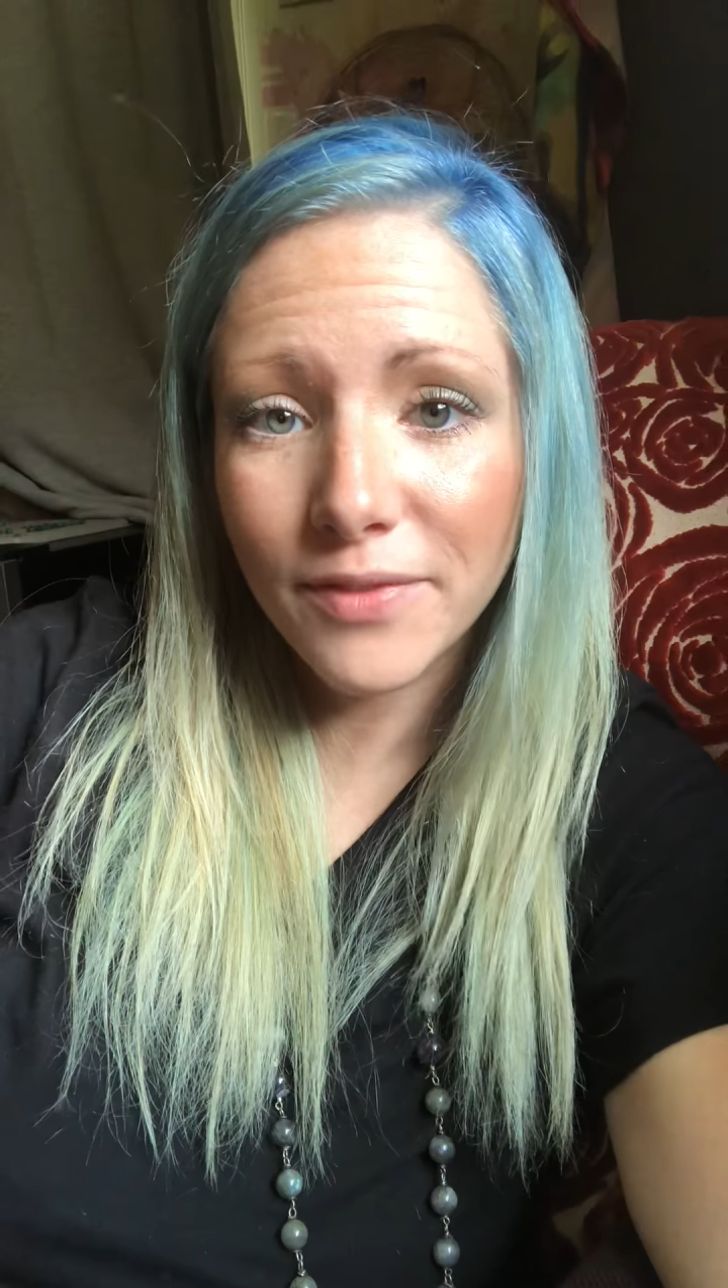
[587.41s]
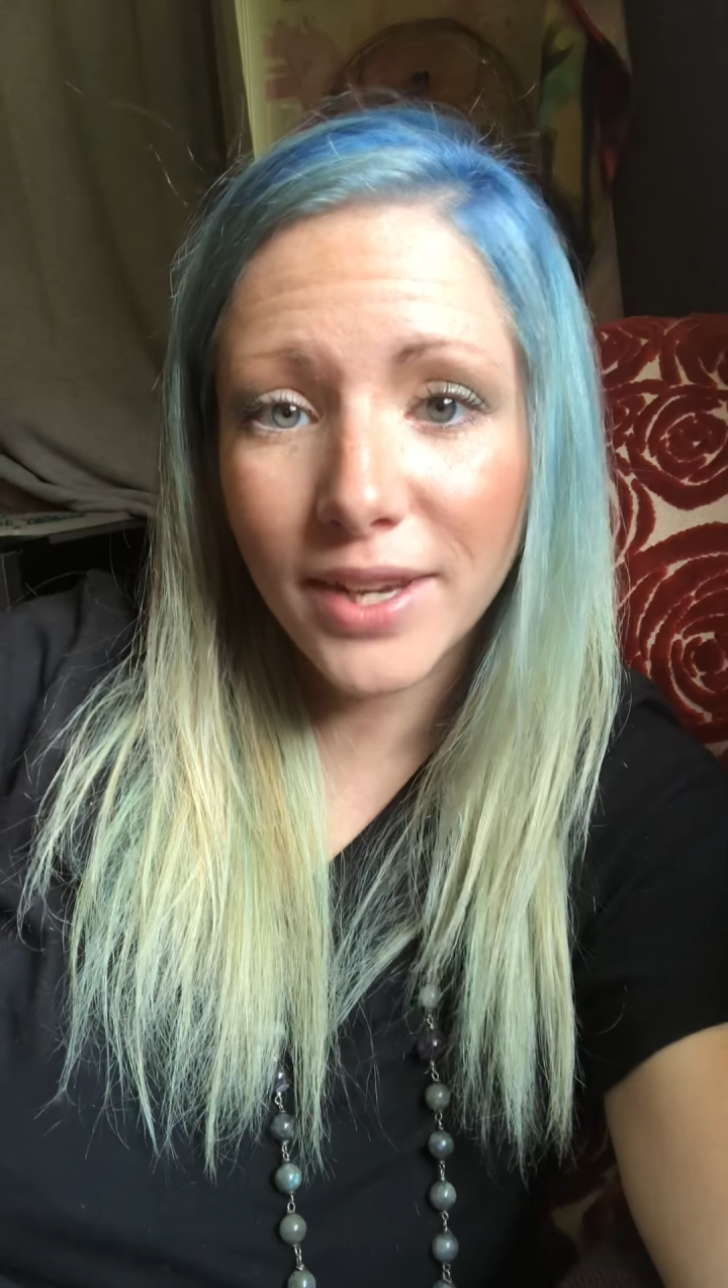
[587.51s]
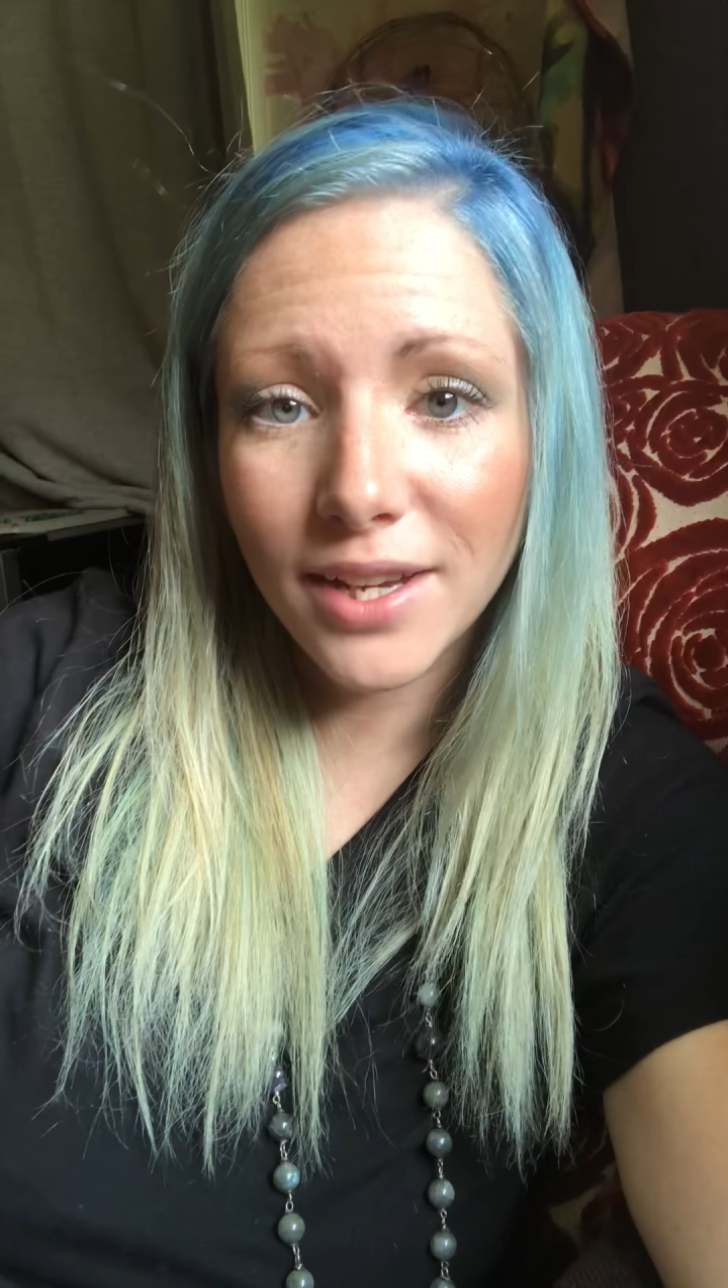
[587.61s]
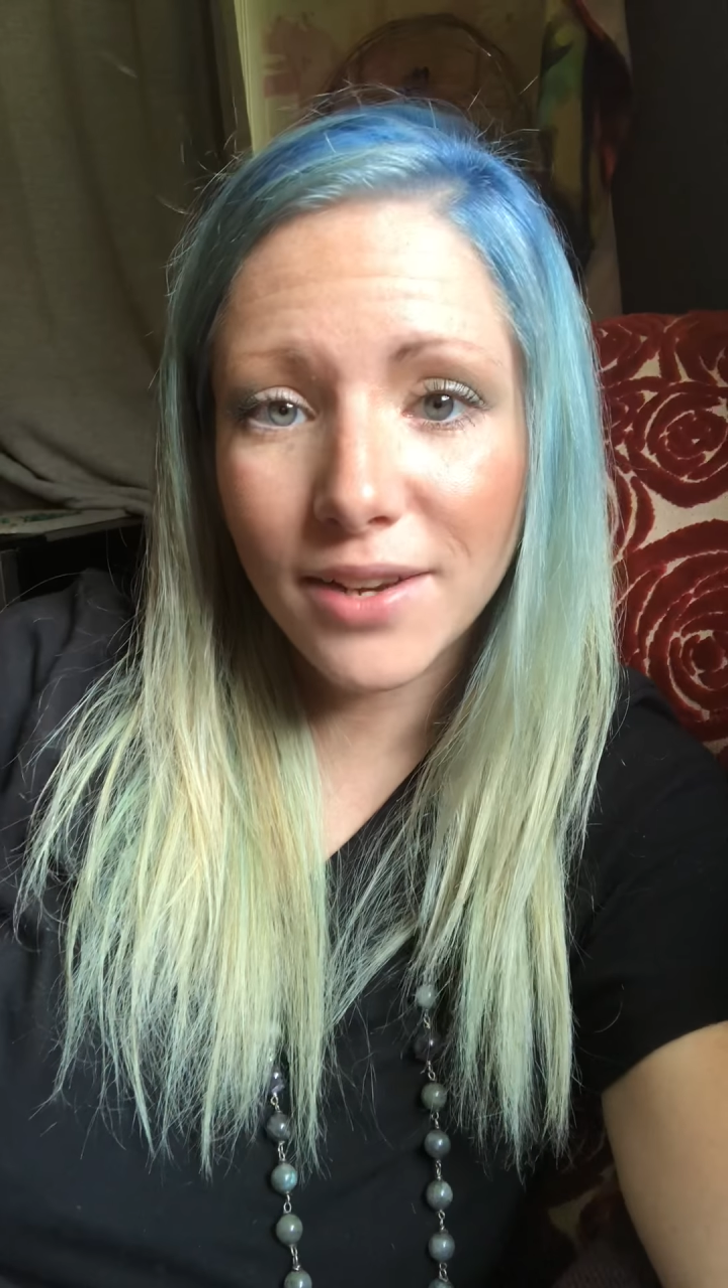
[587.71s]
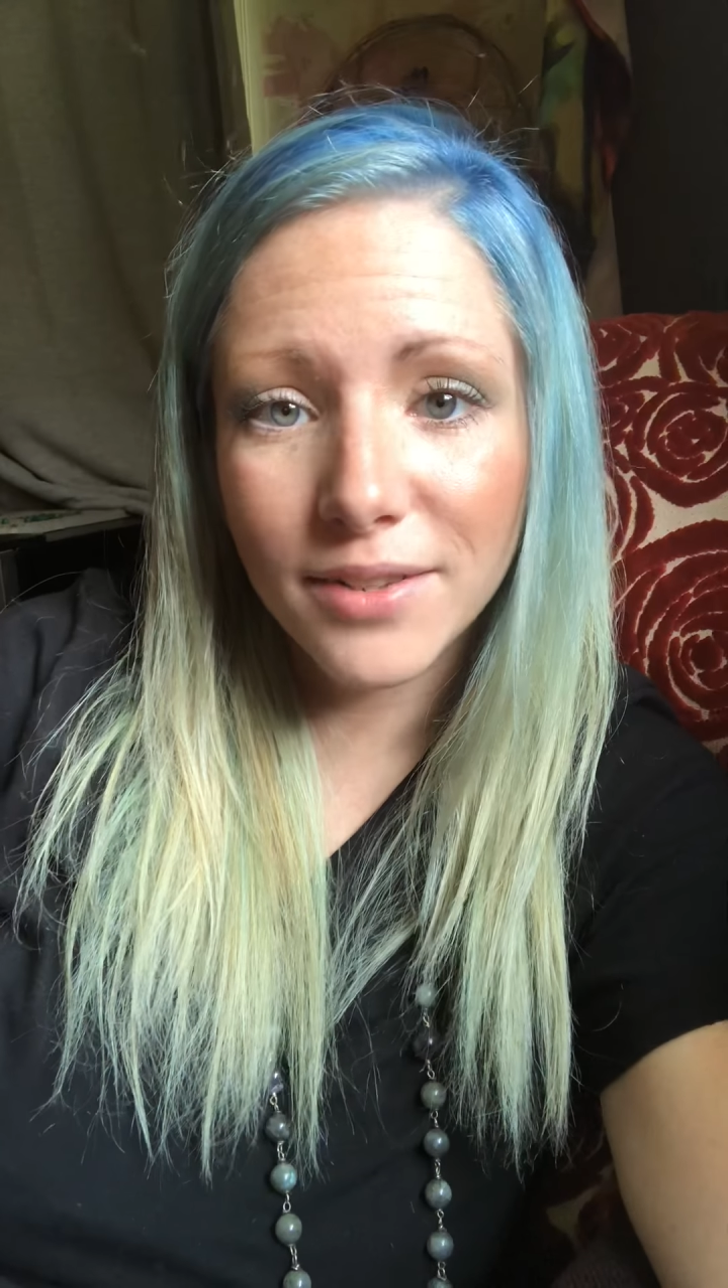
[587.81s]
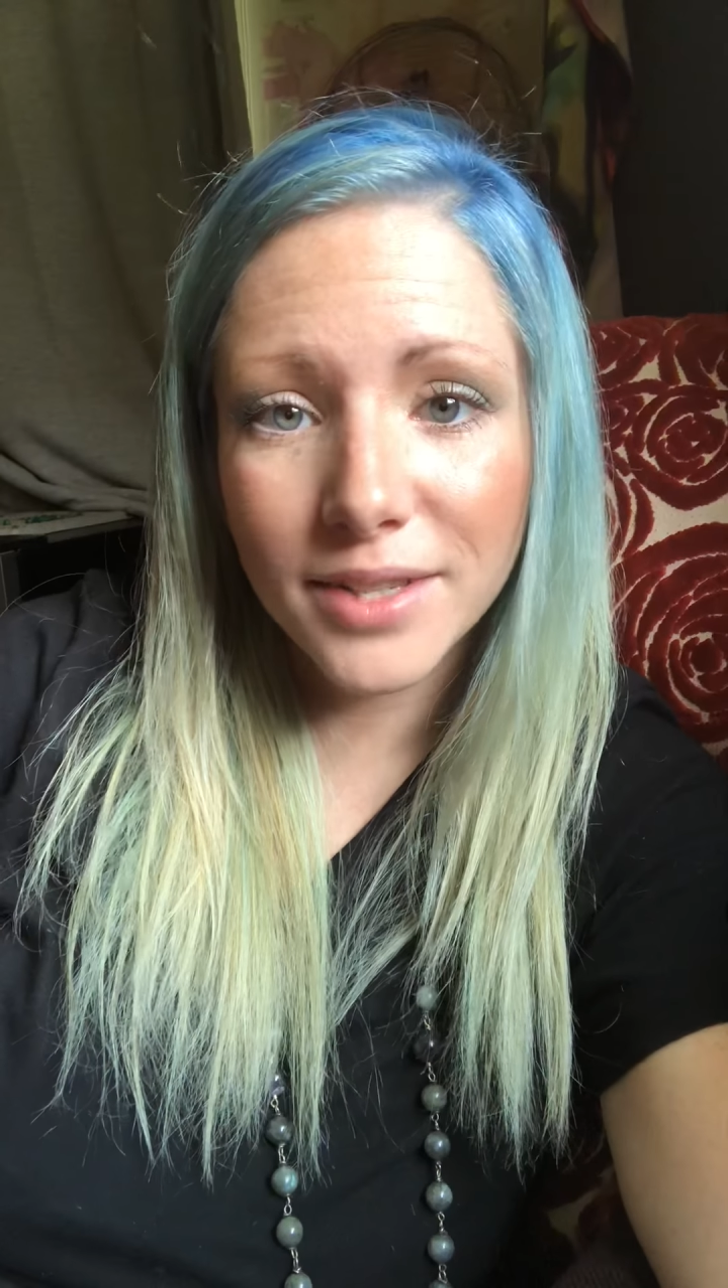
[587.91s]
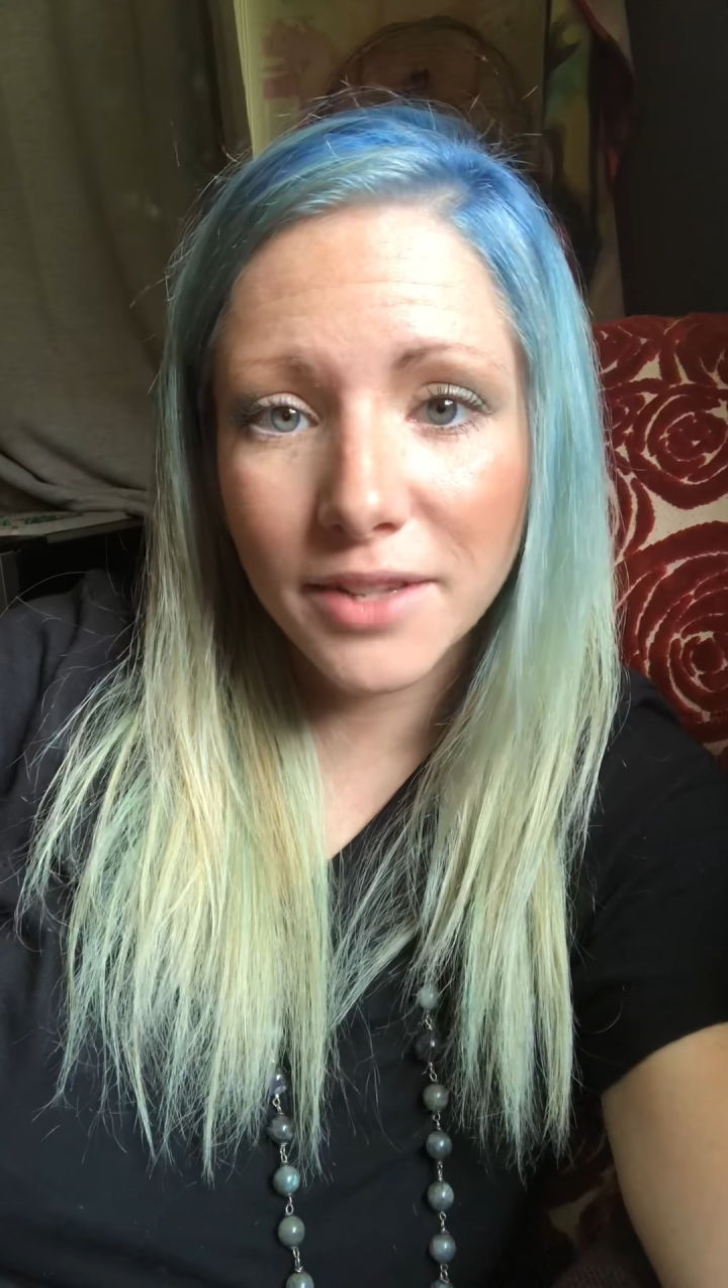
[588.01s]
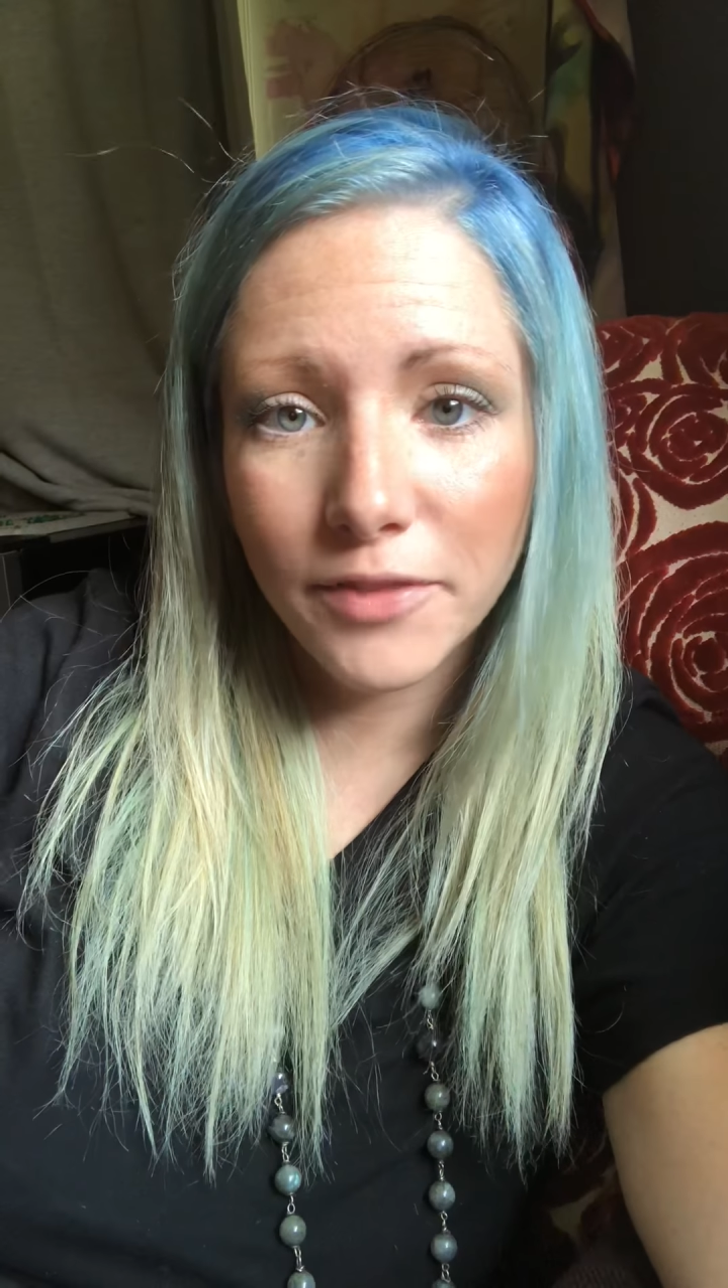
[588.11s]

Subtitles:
videos.